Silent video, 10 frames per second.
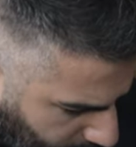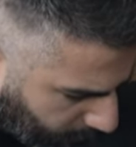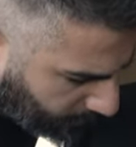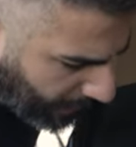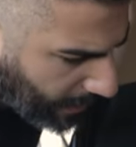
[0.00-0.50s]

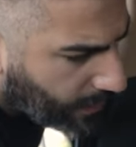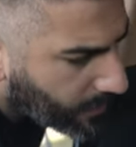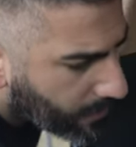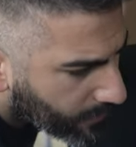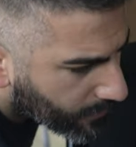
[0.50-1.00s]
Okay,
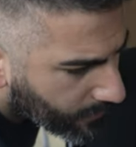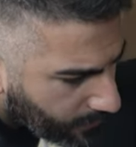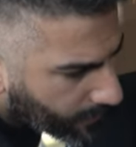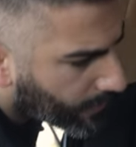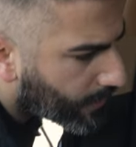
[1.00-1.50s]

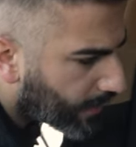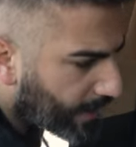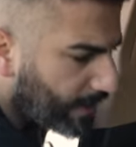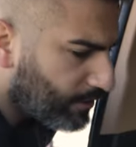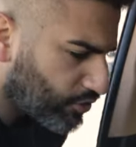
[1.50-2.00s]

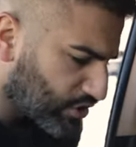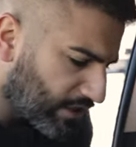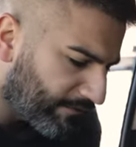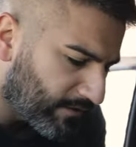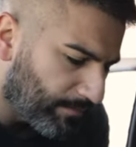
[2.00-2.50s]
and you're just
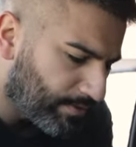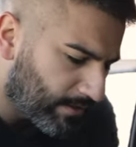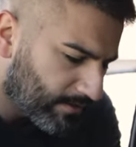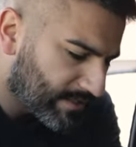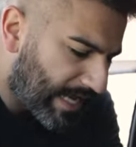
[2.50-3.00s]
gonna flip
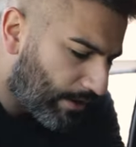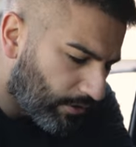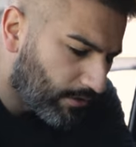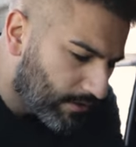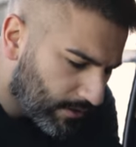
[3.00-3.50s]
the
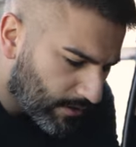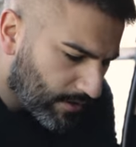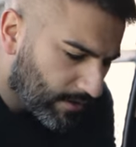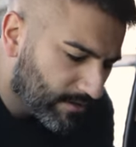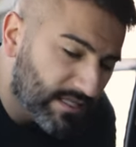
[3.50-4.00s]
towel
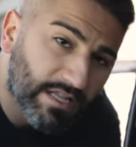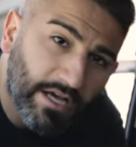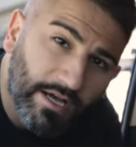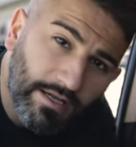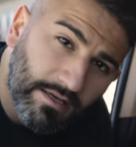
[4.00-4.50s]
to
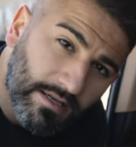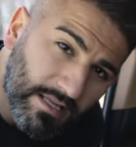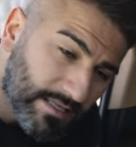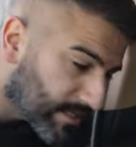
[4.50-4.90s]
the clean